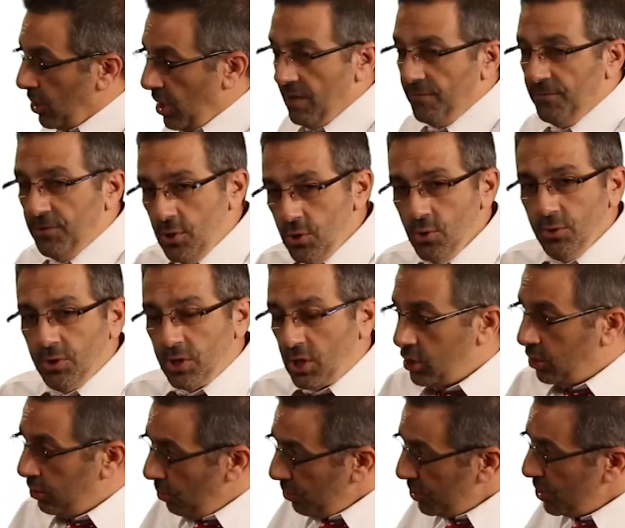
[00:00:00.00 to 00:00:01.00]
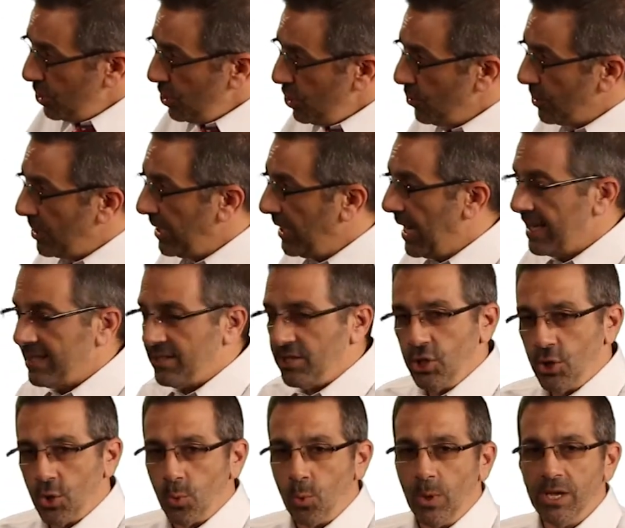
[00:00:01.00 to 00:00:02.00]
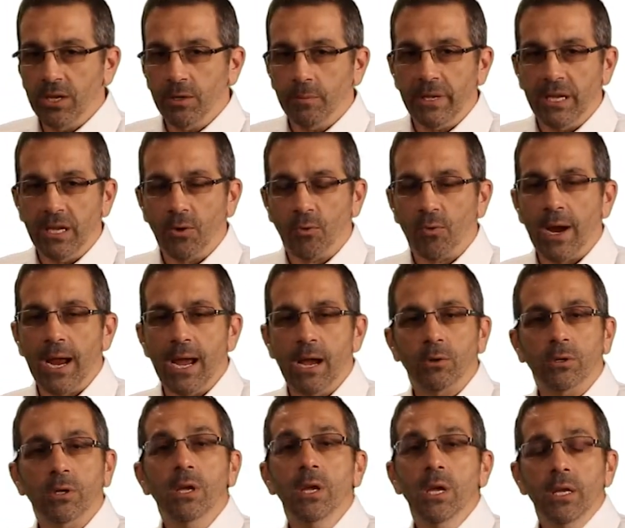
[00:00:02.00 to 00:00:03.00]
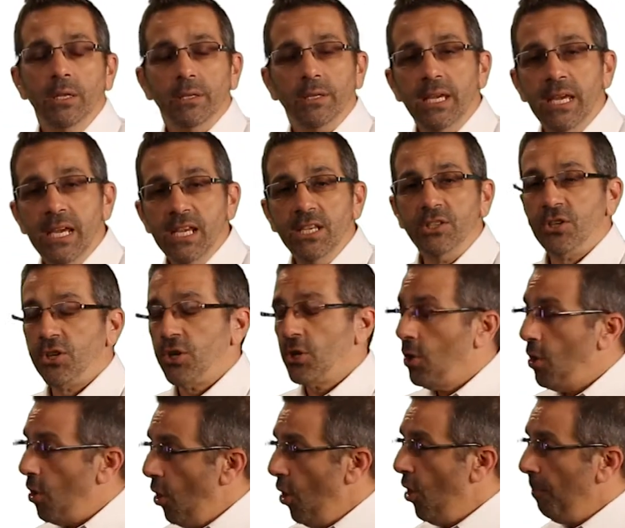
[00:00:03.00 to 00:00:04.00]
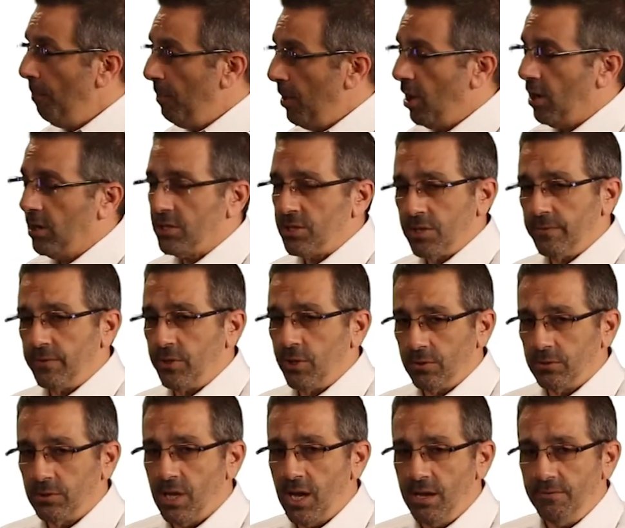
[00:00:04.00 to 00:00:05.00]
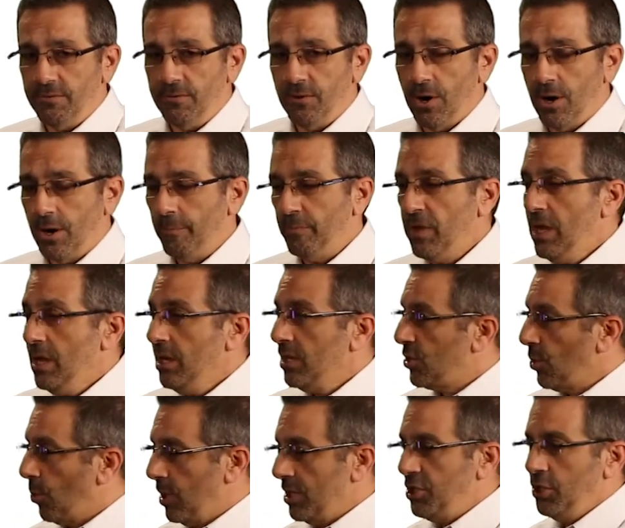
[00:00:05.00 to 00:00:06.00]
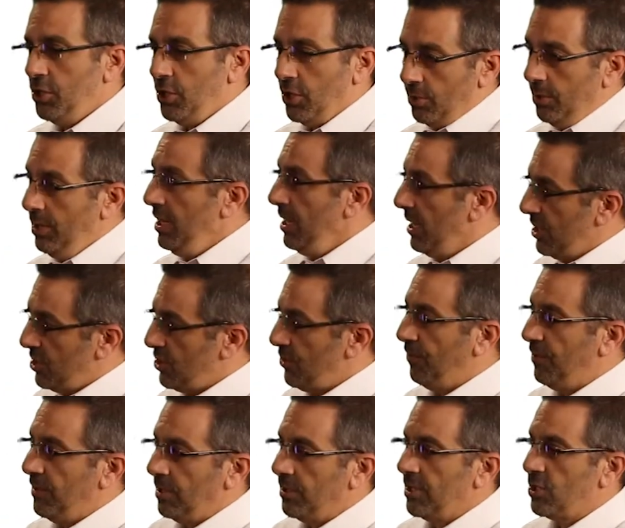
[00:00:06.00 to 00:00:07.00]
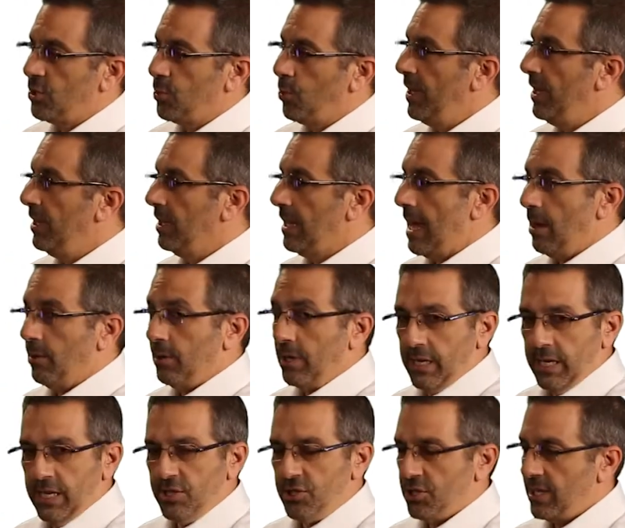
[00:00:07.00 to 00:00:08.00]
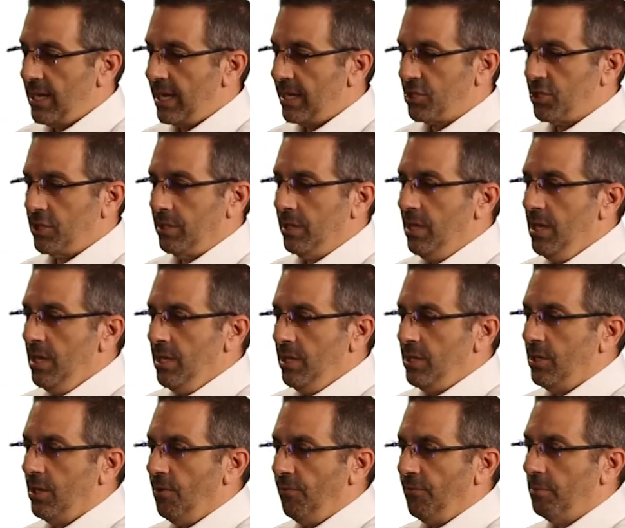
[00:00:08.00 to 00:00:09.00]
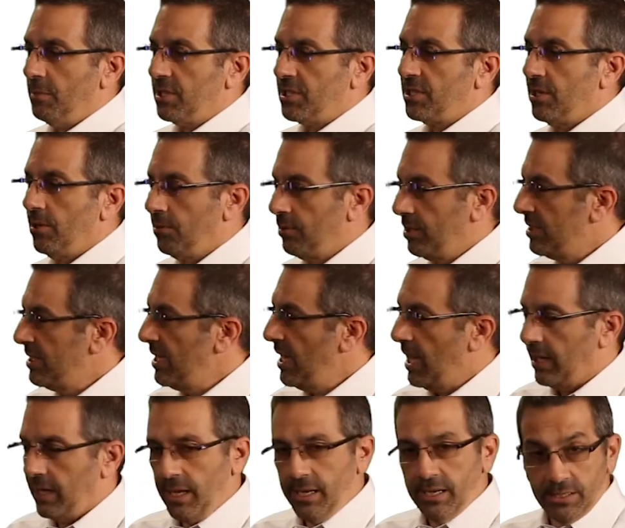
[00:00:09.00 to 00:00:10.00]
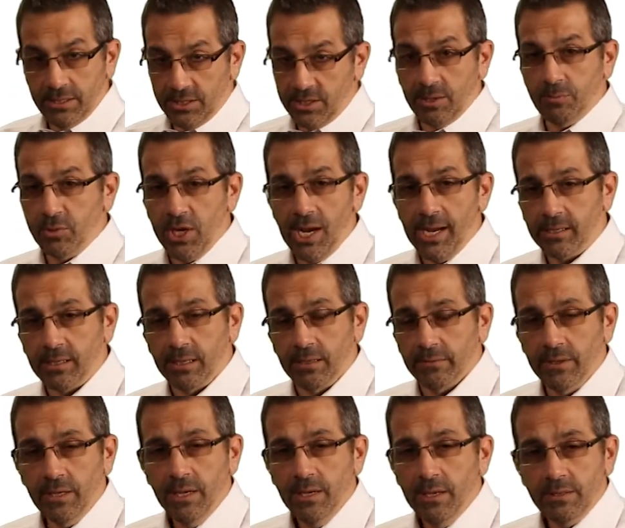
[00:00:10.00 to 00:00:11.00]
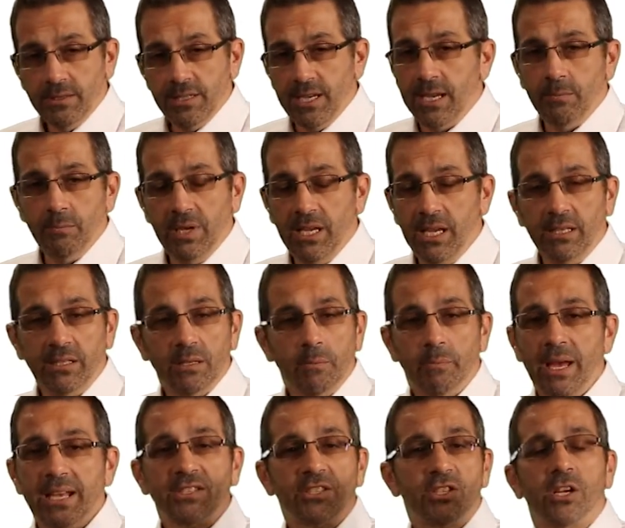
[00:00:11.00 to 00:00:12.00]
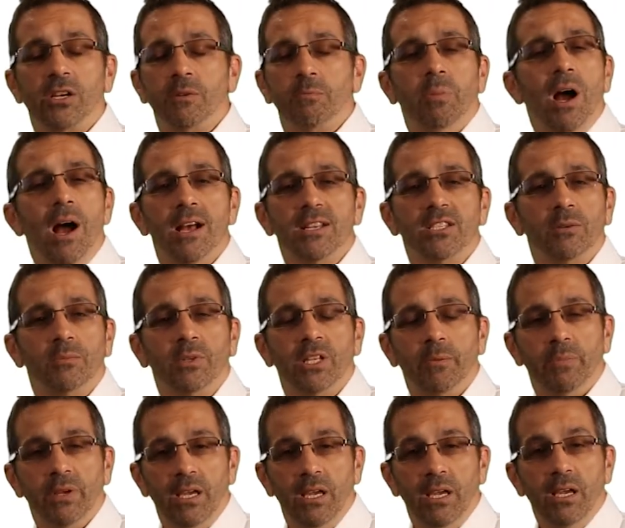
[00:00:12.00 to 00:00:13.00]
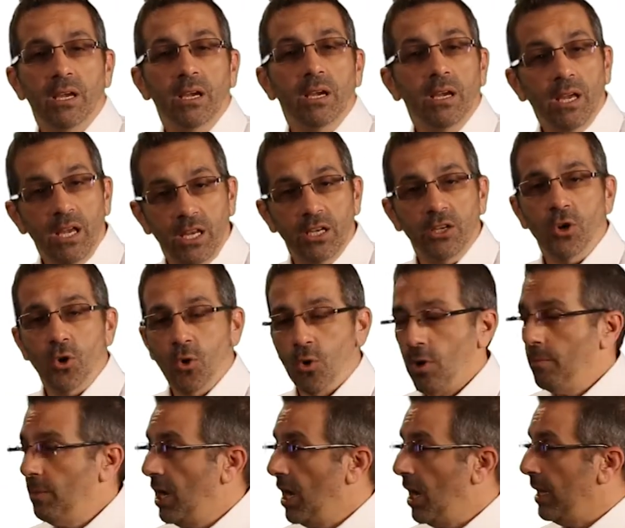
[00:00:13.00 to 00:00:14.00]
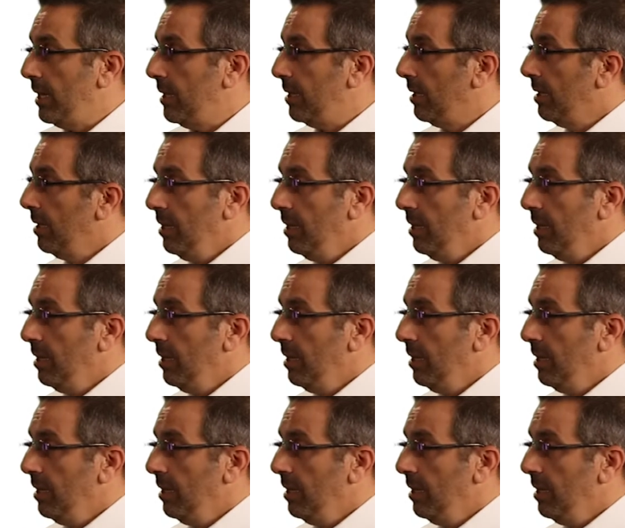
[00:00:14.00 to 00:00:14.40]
The closer you can get to your wheel being round, the easier all parts of your life are. So what you do is you fill this wheel out in each section. You go from a 0 to 10, and it's subjective. 10 being the best it could possibly be in your mind.